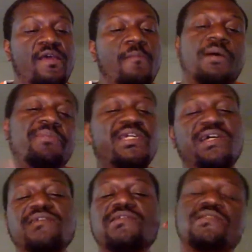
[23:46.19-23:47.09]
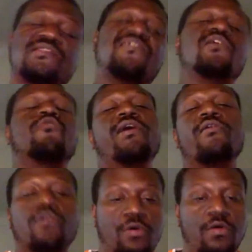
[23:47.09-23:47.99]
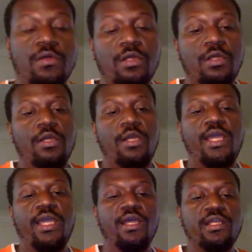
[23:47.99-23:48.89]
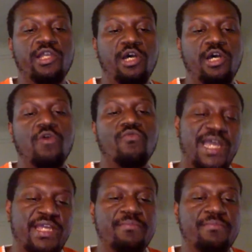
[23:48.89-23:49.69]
but because it's theoretical, right?